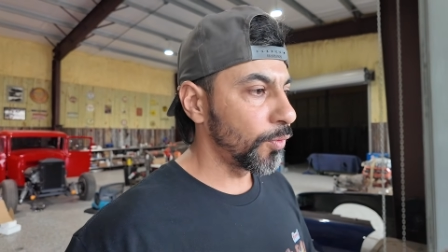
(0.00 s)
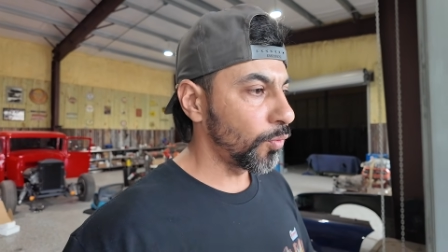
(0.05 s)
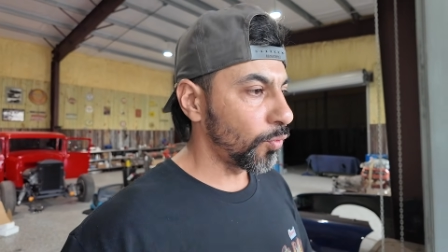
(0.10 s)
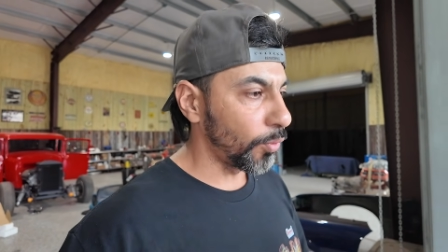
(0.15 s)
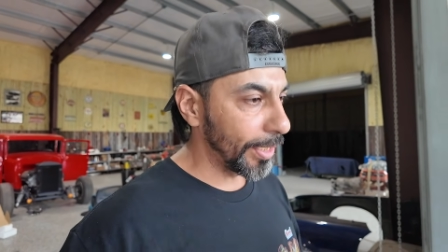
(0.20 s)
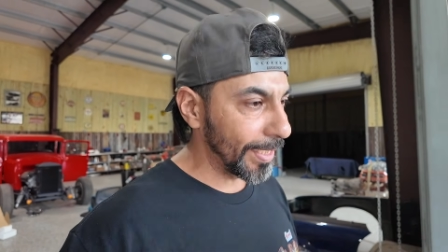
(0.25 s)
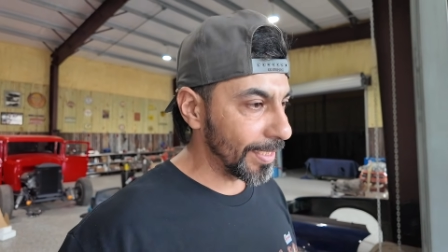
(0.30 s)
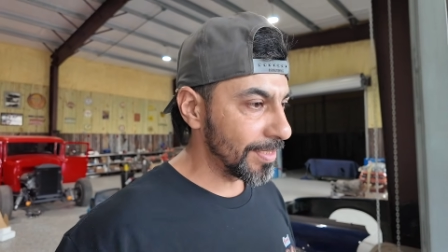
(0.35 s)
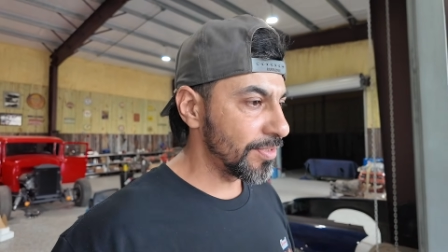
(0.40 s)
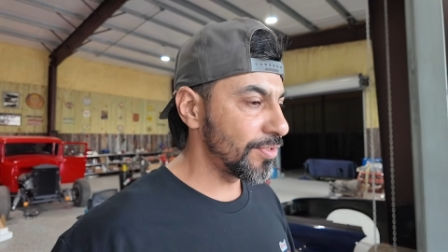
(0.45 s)

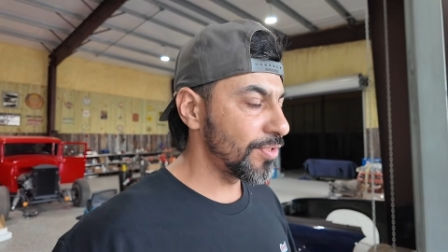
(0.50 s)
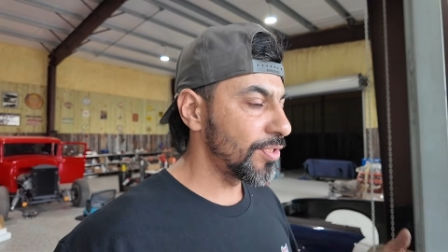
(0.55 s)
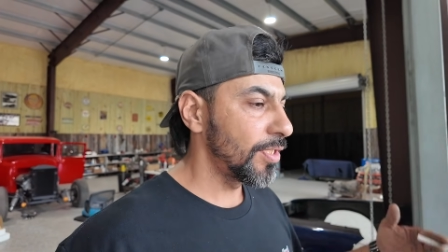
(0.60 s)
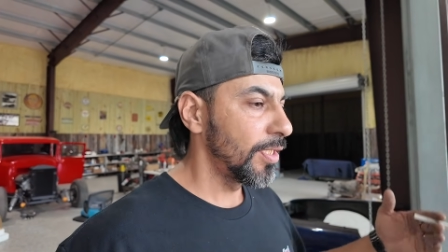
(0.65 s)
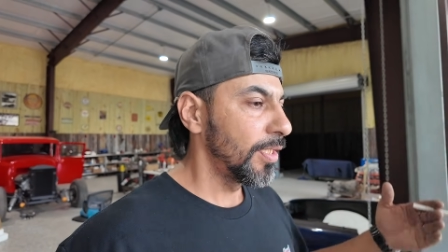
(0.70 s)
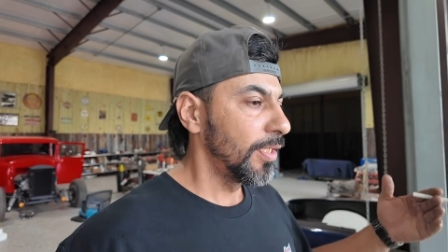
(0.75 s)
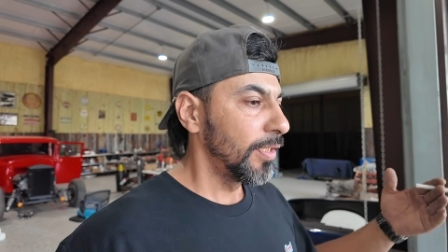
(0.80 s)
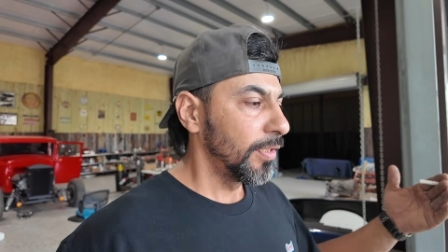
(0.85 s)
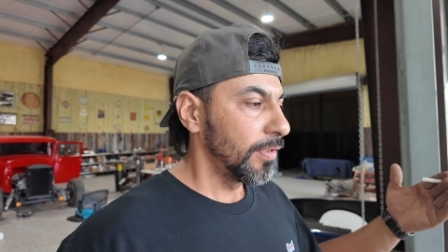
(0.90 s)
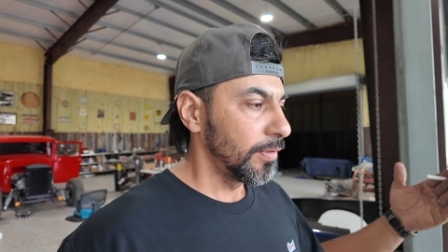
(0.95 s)
which
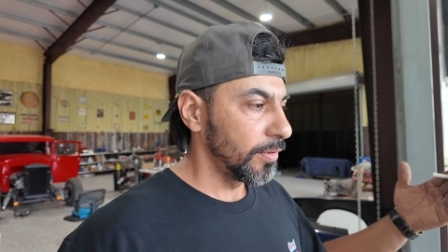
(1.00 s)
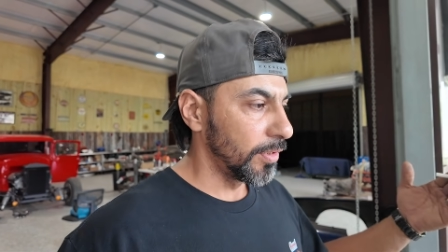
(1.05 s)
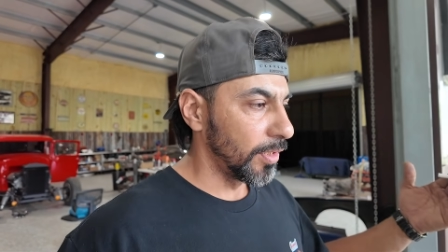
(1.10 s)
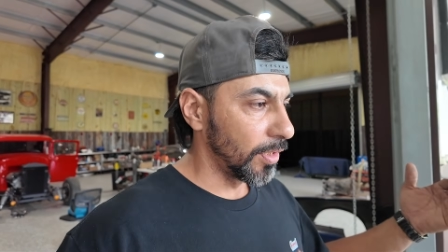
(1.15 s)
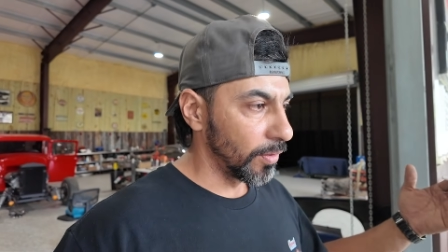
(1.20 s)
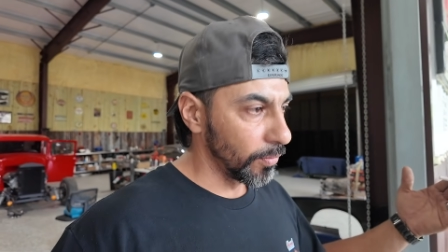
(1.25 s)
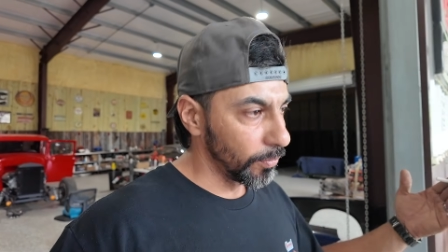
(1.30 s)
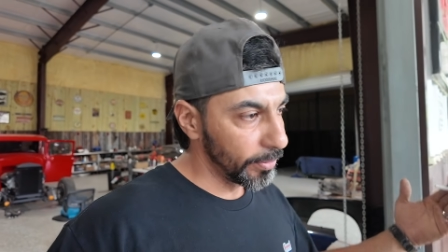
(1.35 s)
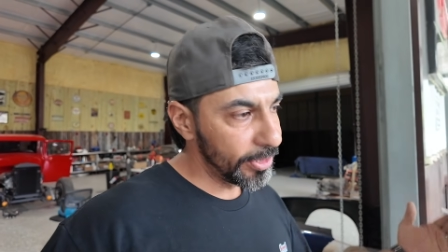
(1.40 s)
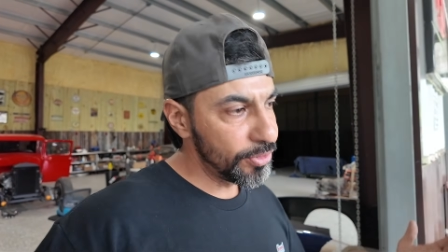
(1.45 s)

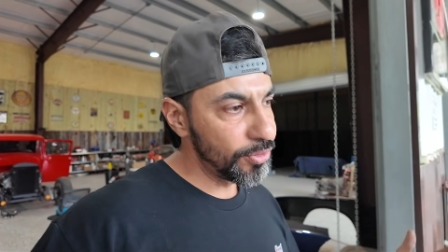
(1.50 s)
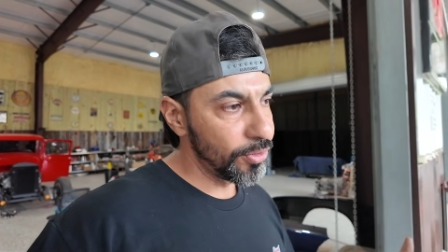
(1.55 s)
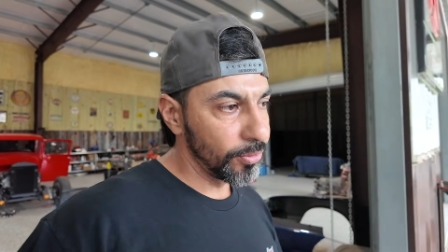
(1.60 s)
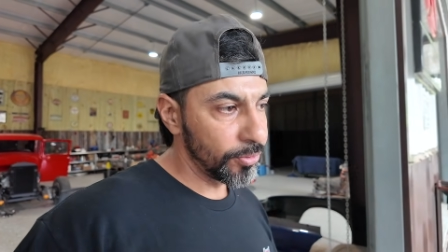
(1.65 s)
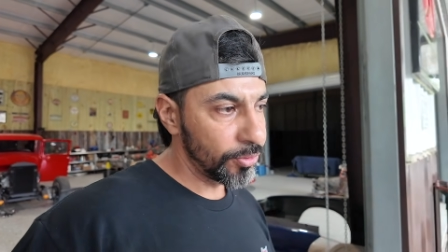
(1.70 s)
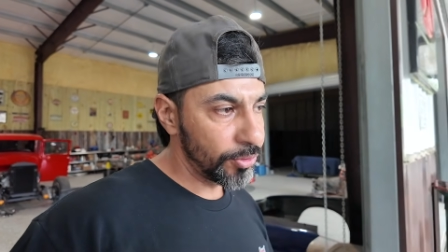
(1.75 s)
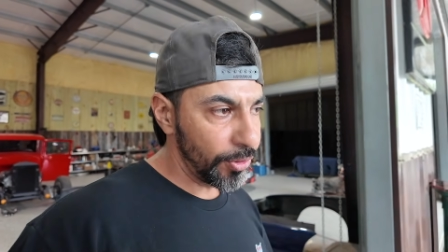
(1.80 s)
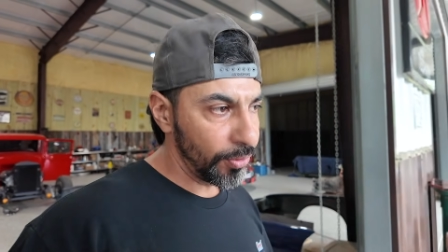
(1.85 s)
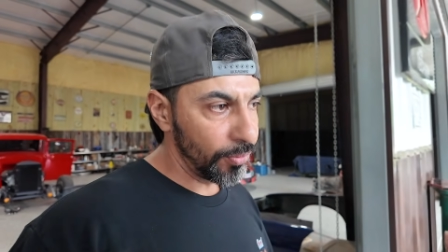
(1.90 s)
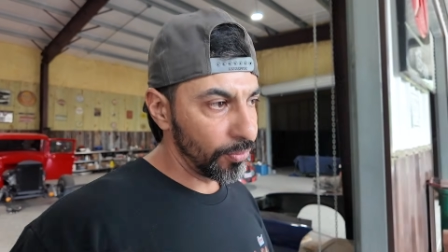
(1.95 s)
the original
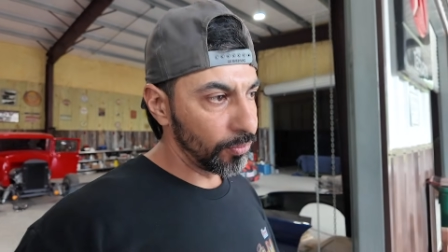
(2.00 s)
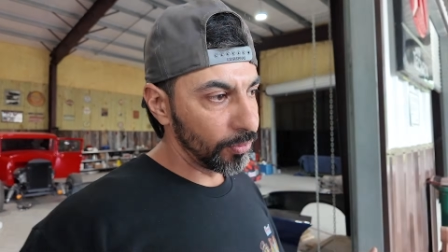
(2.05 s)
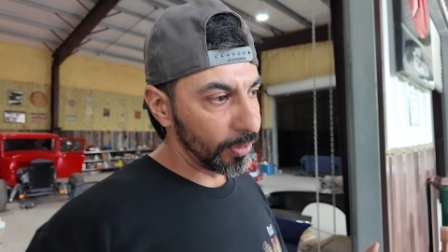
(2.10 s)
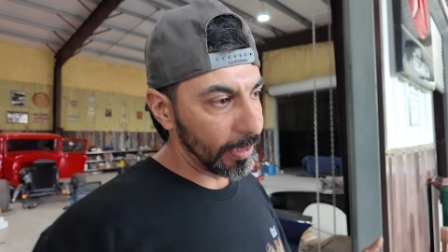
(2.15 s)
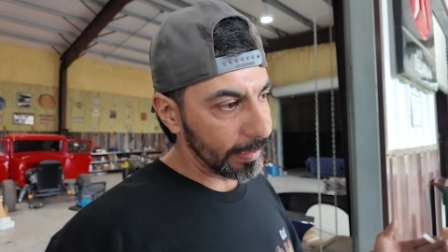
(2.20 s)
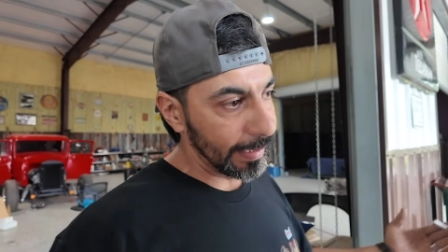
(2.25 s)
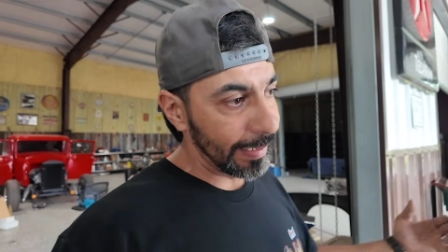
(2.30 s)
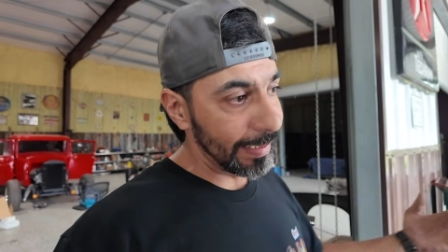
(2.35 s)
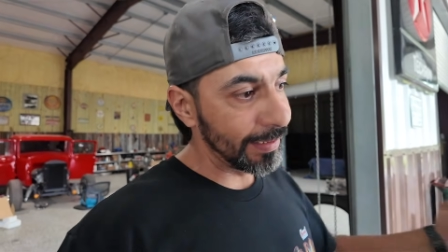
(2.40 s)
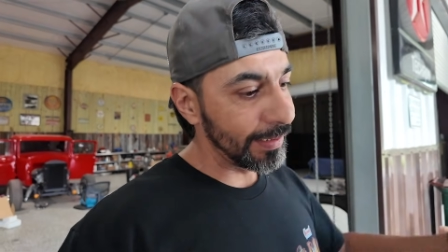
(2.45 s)
tune
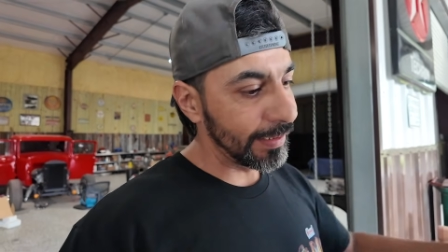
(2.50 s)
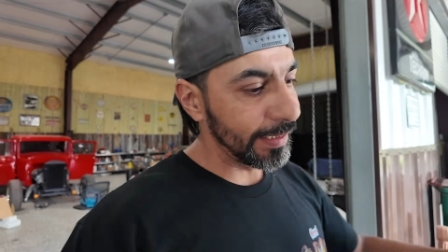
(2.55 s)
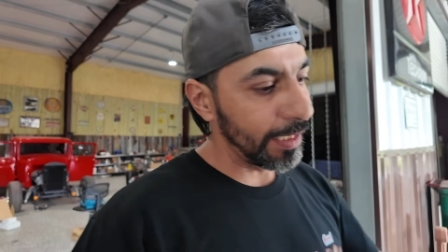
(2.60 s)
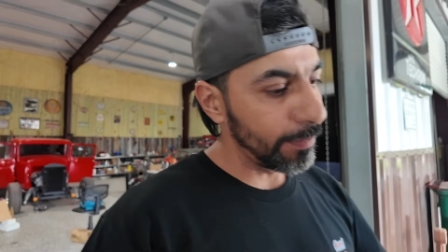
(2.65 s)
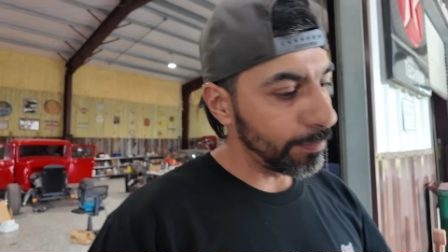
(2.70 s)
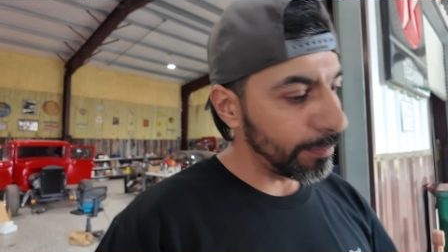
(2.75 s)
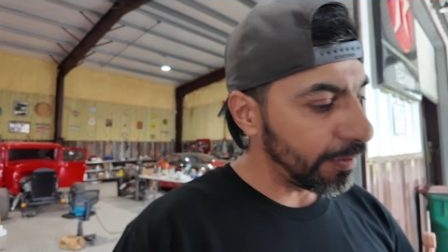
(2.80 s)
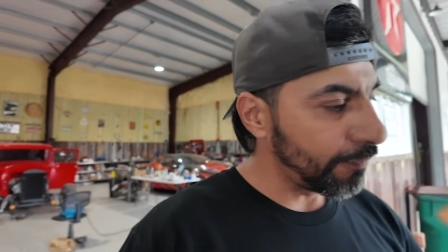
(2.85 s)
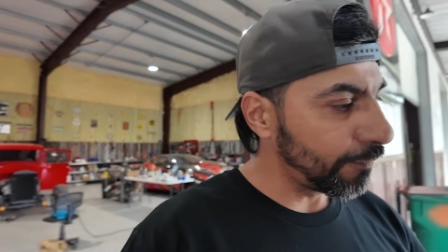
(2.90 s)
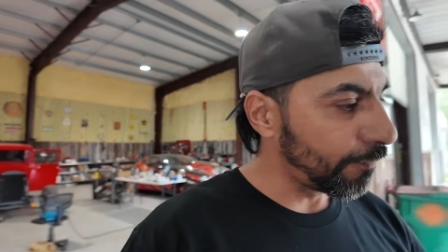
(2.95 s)
that they sent
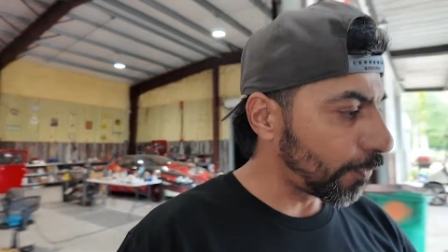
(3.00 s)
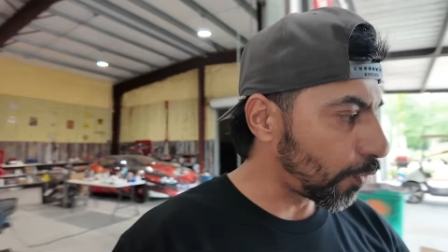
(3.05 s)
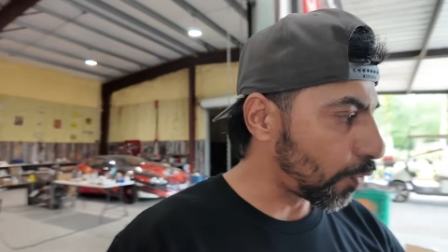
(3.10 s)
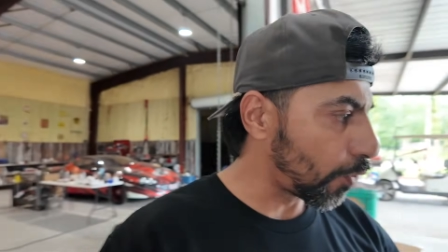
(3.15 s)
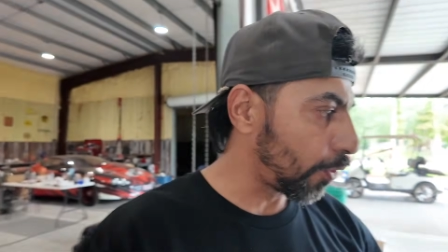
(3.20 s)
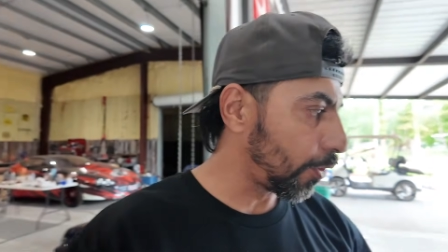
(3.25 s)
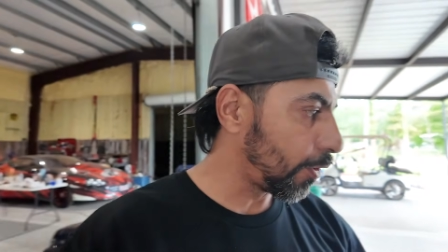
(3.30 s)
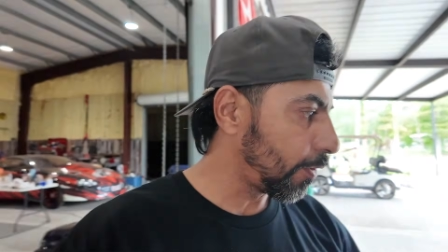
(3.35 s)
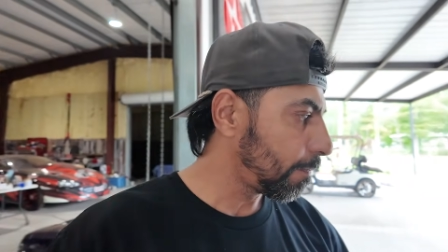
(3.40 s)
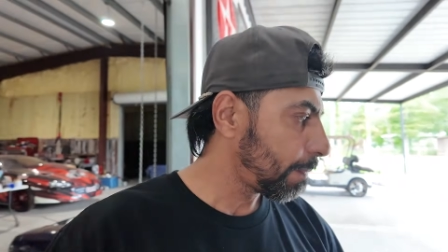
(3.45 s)
me
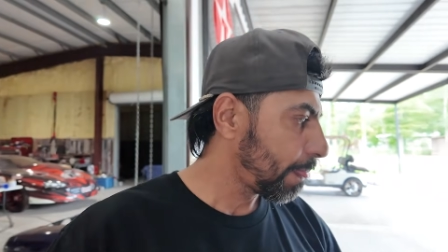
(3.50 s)
for